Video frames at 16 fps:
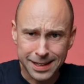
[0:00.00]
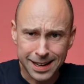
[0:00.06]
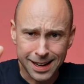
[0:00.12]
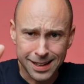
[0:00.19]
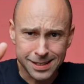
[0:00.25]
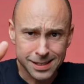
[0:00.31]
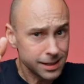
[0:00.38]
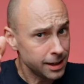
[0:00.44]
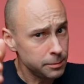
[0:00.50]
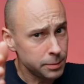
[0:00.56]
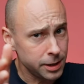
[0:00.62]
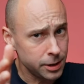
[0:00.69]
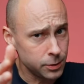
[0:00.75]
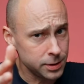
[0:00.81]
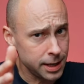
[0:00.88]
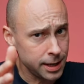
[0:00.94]
happening, guys?
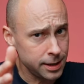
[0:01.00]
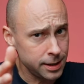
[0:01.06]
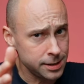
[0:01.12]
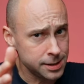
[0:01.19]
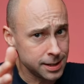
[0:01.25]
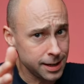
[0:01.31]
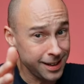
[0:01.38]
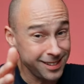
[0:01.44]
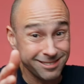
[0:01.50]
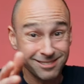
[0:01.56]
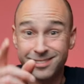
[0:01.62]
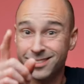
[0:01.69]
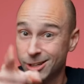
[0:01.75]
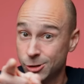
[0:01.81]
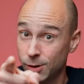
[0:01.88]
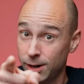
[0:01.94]
Anybody know what day it is today?
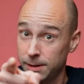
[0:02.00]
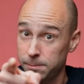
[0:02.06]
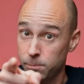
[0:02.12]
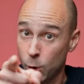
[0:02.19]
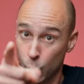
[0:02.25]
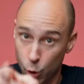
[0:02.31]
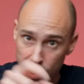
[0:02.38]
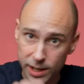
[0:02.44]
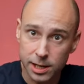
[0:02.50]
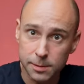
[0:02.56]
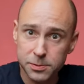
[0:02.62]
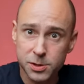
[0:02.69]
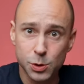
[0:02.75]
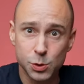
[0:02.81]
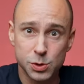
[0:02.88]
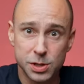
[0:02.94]
That's right, Quick Tip
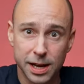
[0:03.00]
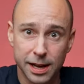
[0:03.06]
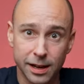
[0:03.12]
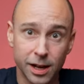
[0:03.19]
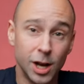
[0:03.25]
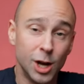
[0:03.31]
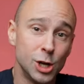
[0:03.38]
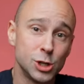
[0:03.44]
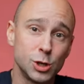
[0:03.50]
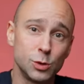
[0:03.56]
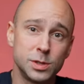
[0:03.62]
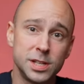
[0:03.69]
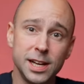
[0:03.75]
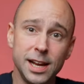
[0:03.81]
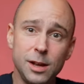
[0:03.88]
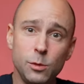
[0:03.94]
Tuesday. So
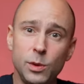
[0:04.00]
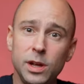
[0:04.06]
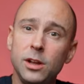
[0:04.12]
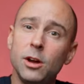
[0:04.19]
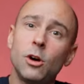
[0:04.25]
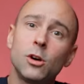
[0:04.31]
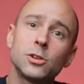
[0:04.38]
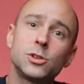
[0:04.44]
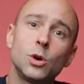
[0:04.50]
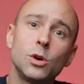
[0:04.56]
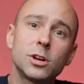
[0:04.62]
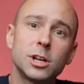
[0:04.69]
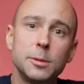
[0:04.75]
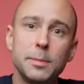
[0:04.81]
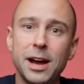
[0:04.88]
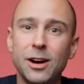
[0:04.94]
today we are
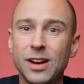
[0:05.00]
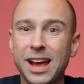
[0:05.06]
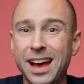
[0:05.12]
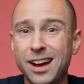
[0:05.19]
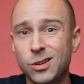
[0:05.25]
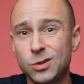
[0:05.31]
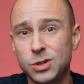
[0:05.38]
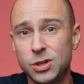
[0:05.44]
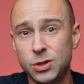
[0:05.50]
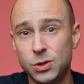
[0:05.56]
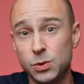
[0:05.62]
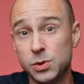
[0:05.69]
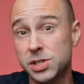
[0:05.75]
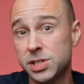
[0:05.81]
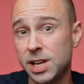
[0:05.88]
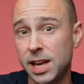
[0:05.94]
talking about how
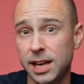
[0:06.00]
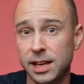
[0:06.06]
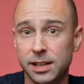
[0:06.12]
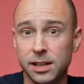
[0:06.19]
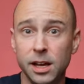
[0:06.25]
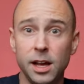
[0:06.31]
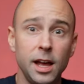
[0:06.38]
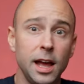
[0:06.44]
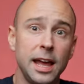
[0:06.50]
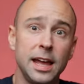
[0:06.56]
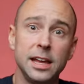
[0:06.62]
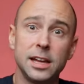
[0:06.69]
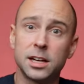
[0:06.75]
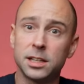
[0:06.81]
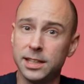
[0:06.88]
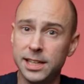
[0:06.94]
to send
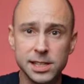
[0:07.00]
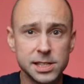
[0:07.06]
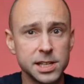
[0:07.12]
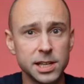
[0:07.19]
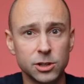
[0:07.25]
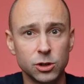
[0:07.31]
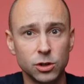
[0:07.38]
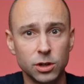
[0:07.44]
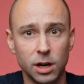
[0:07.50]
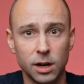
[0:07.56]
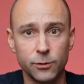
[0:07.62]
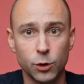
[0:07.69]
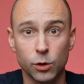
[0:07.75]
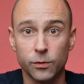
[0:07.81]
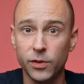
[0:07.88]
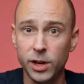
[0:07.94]
a clean signal
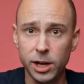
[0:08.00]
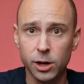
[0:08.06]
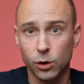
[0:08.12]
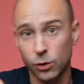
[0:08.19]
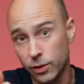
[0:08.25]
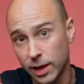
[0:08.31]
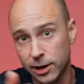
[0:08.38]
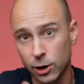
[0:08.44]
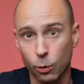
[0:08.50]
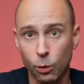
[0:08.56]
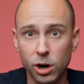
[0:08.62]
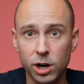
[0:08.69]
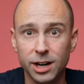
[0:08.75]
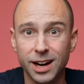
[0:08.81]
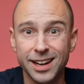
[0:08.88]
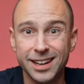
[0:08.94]
of your video that you're
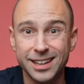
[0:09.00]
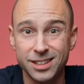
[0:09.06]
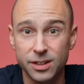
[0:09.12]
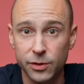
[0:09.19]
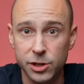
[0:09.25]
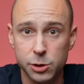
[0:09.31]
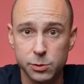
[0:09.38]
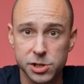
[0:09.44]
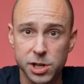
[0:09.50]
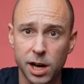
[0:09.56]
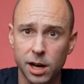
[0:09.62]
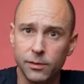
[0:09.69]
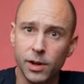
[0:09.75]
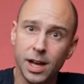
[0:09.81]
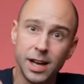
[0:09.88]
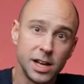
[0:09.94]
working on in DaVinci
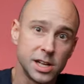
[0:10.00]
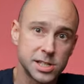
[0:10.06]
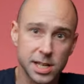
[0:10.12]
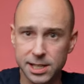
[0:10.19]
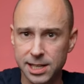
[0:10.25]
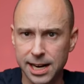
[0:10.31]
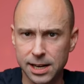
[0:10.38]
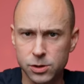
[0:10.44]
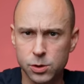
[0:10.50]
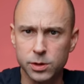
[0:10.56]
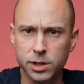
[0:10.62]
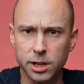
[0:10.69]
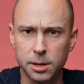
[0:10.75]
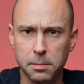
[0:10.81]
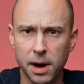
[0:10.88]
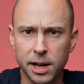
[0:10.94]
Resolve, send it out to
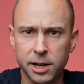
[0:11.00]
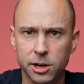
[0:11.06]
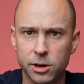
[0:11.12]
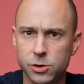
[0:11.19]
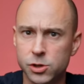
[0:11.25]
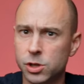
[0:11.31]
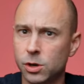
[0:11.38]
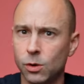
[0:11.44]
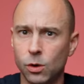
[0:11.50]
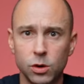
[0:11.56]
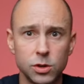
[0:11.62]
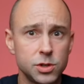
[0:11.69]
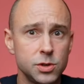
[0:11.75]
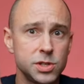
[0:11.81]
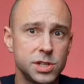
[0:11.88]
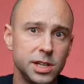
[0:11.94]
another monitor. So
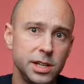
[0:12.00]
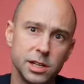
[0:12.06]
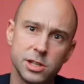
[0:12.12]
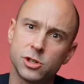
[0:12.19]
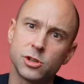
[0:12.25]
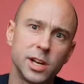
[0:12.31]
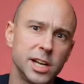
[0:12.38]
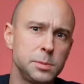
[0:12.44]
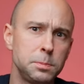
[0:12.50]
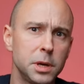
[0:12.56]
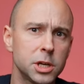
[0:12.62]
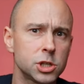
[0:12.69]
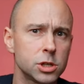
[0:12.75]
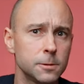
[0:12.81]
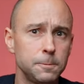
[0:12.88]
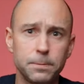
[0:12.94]
all you see is your nice
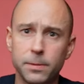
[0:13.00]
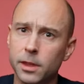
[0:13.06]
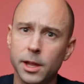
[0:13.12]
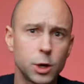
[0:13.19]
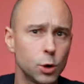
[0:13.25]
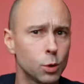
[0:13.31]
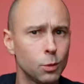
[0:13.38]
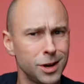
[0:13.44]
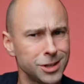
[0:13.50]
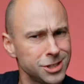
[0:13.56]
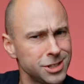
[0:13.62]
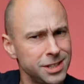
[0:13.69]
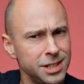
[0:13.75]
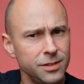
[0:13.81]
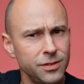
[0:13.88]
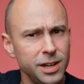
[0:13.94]
picture, like you were
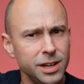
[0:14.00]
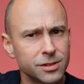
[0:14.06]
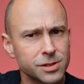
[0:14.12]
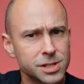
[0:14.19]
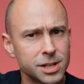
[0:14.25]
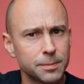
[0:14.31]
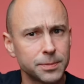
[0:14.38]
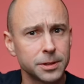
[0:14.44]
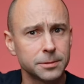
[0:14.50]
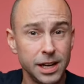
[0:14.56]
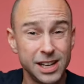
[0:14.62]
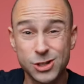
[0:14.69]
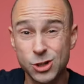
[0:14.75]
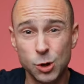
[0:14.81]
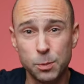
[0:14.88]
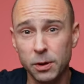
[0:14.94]
watching TV or something.
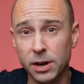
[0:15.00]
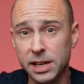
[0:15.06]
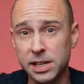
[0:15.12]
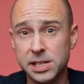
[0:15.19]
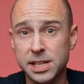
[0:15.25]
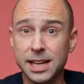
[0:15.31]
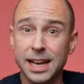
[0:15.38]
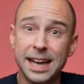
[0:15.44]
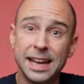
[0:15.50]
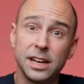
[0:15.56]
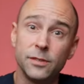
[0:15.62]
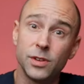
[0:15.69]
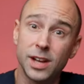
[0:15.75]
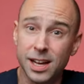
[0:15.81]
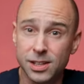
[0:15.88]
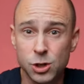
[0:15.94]
It's super easy, and
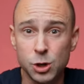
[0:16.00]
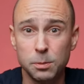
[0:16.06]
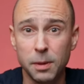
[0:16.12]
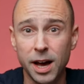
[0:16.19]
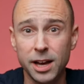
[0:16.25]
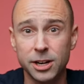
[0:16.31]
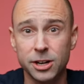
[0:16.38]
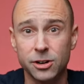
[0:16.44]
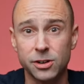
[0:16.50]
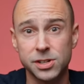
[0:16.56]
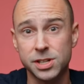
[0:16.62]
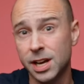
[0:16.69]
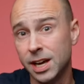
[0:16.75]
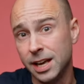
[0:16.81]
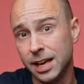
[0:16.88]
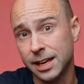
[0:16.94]
if you got two
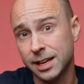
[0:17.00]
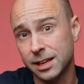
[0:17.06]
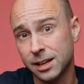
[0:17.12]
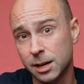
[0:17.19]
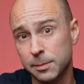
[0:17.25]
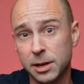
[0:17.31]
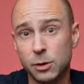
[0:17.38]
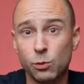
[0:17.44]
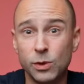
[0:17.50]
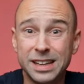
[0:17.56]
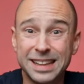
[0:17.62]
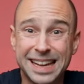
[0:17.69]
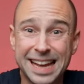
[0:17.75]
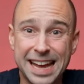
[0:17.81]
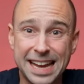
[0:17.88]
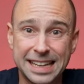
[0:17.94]
monitors, it can come in
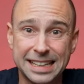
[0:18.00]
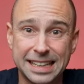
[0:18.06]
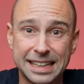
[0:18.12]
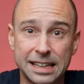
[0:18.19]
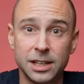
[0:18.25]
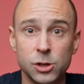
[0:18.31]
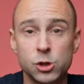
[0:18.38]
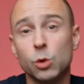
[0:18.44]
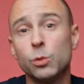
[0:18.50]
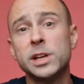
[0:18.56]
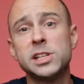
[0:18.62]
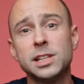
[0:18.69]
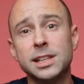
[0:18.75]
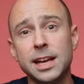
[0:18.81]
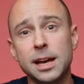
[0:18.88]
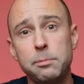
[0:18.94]
really handy. So
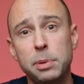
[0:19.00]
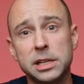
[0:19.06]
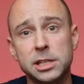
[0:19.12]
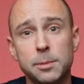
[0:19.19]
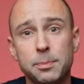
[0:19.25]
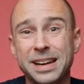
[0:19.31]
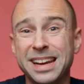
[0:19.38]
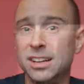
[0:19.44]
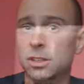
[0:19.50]
recently I picked up an